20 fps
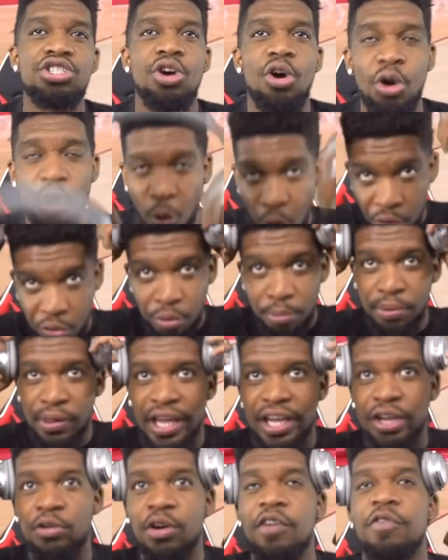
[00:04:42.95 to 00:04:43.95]
You should show the one where
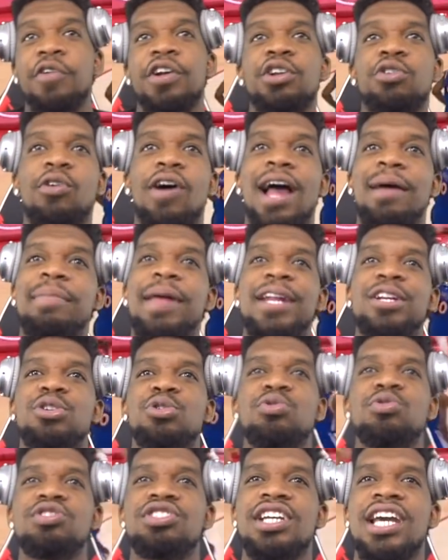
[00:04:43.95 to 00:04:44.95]
Blake Griffin grabbed
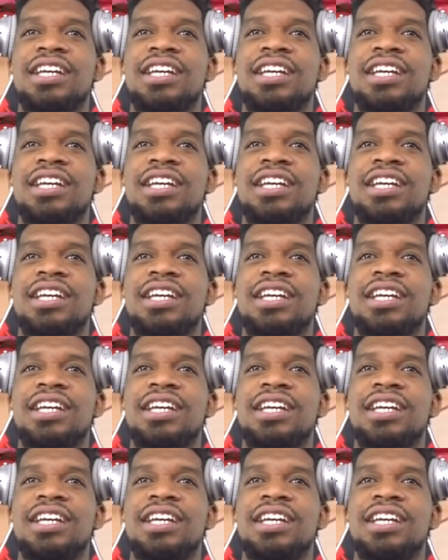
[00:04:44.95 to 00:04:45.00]
that